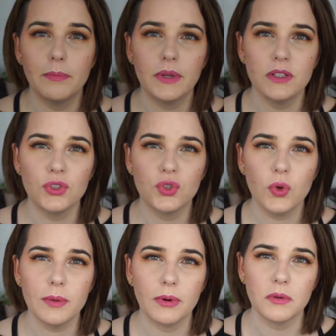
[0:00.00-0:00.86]
but it's
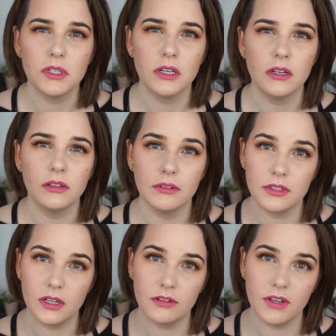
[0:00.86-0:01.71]
soy protein
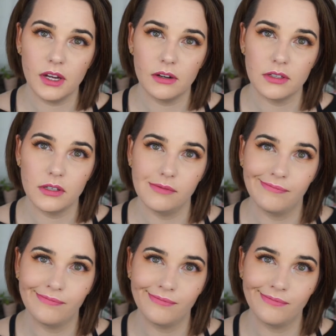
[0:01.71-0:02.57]
instead of keratin.
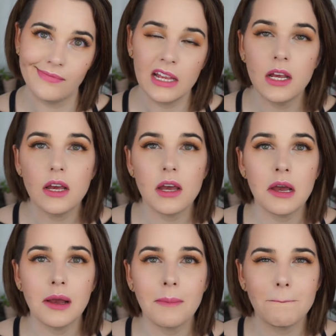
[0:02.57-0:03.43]

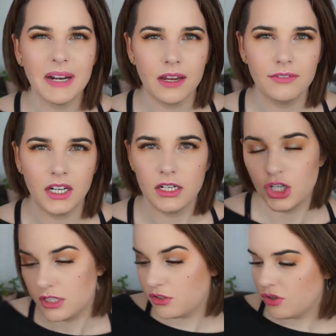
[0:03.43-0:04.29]
But I haven't had a
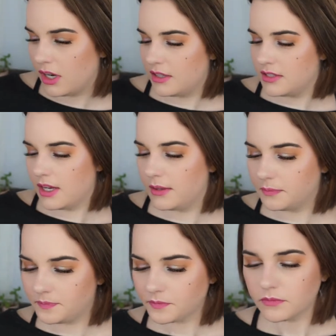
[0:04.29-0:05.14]
chance to try this
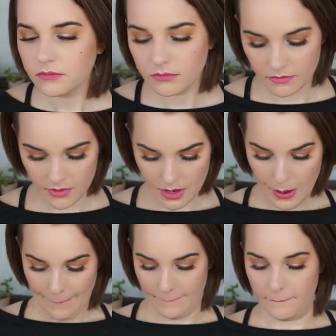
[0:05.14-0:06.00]
yet.
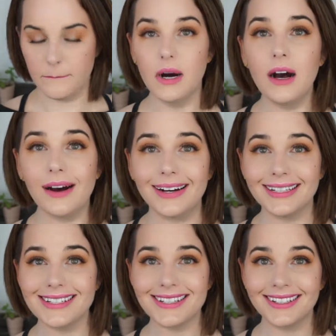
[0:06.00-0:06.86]

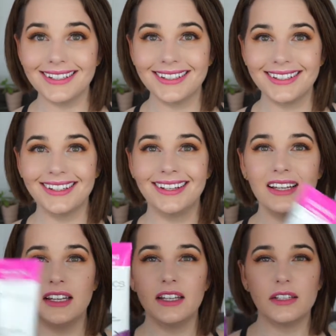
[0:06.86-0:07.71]
But
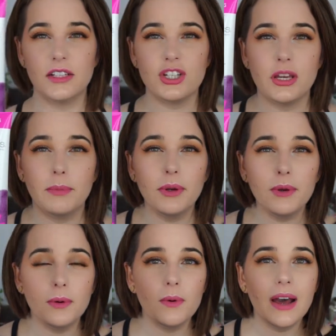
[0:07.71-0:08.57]
the
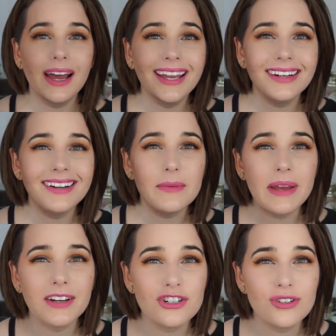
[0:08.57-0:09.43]
shampoo I ended up
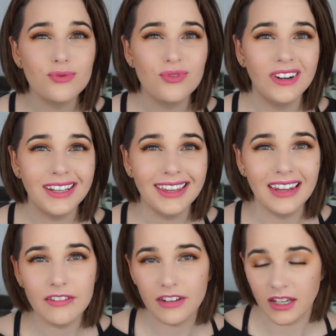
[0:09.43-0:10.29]
actually really
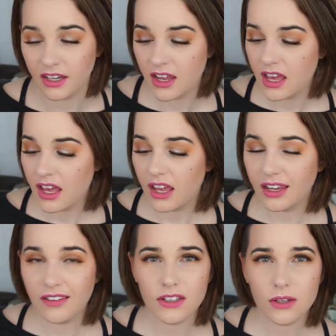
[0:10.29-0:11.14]
loving.
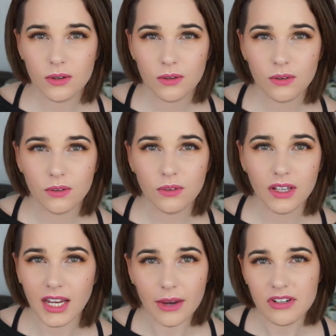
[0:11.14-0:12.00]
Even though
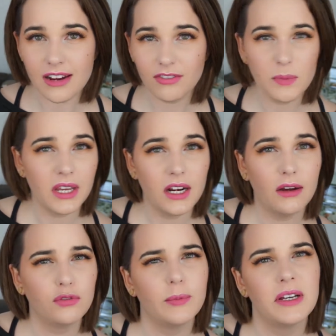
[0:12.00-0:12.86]
like I would never pick it
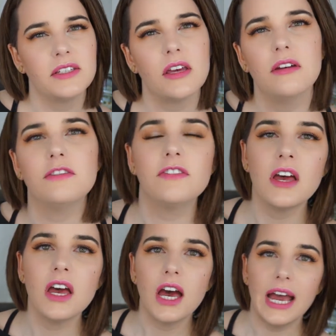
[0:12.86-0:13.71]
out for myself,
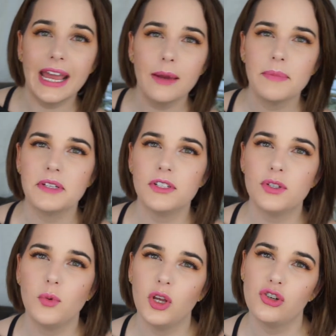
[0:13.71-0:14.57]
I happened
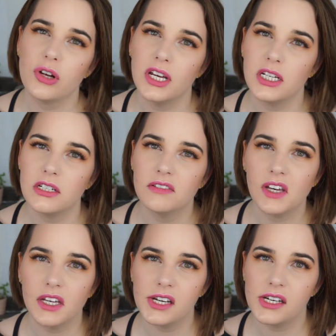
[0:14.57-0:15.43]
to be trying to
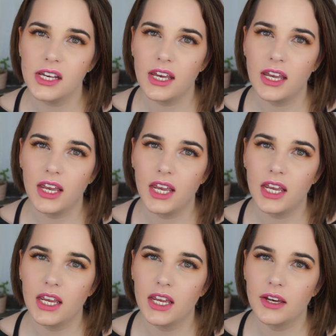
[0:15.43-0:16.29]
find
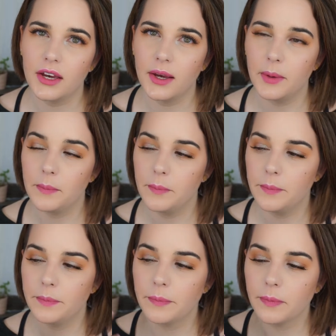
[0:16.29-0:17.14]
a um,
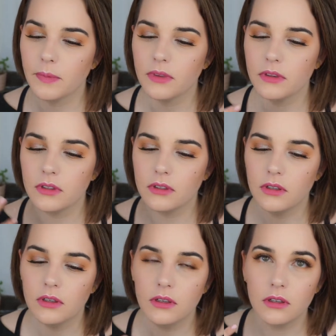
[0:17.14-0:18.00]

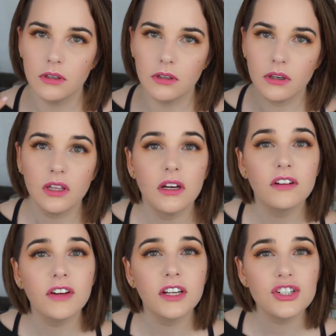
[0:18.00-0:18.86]

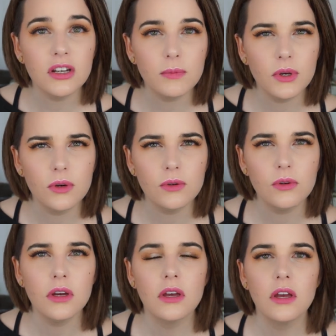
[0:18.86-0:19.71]
clarifying
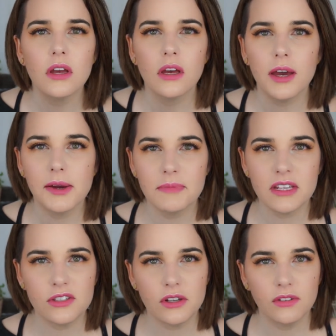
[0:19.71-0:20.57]
shampoo um,
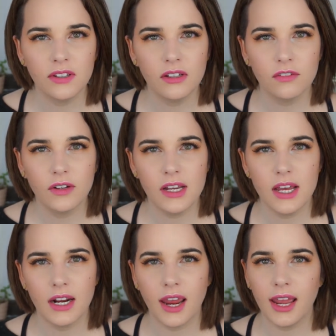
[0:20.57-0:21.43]
that's sulfate
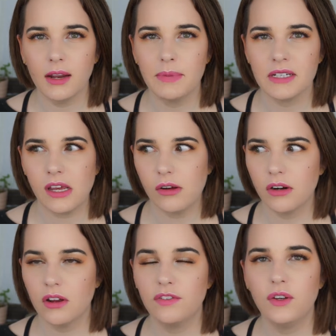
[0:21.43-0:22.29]
free and I had picked
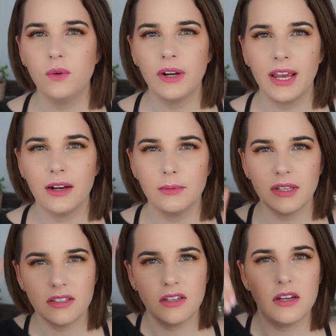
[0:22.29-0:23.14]
out a few and had them
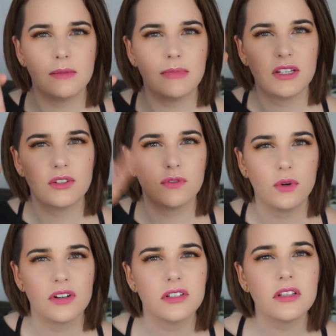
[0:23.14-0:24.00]
like sitting in my
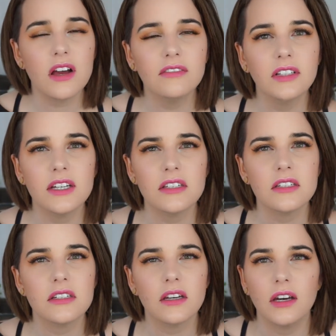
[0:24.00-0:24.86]
Sephora's love
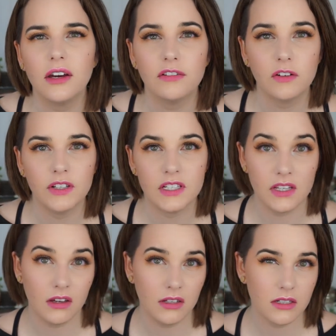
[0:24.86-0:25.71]
list uh, for the
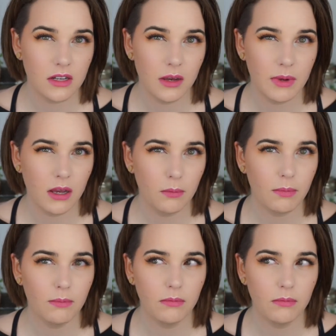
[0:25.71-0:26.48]
sale that's coming up